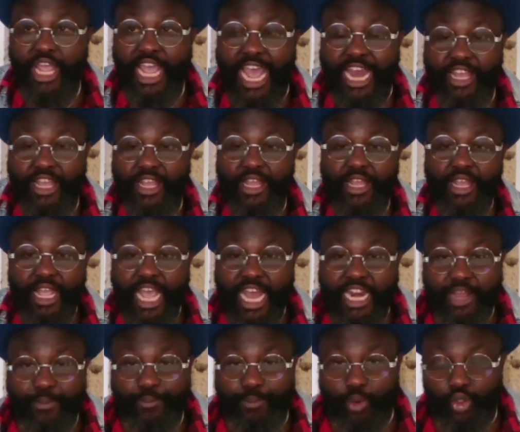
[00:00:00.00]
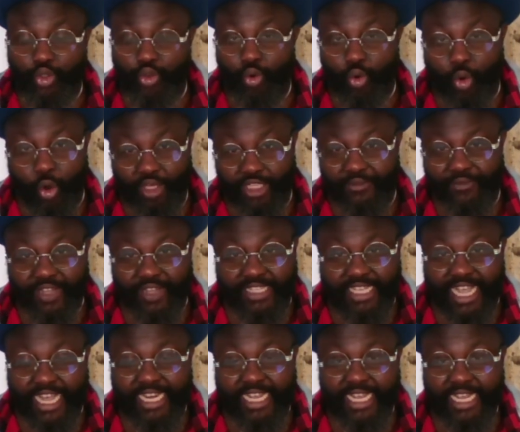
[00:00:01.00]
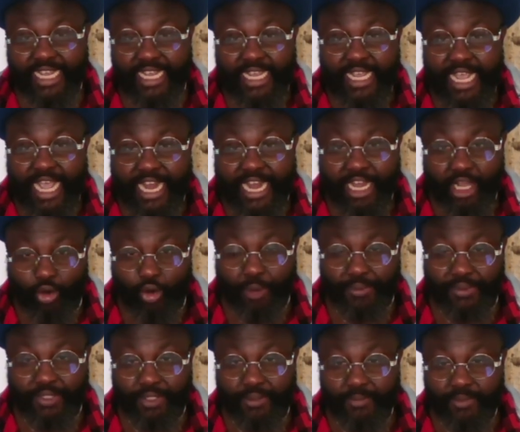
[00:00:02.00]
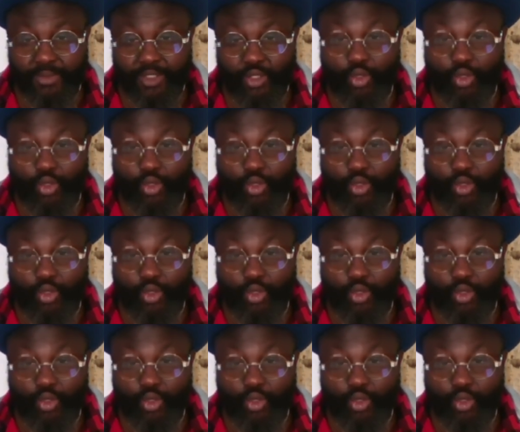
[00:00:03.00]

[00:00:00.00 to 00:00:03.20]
any any bush to cultivate any any crops.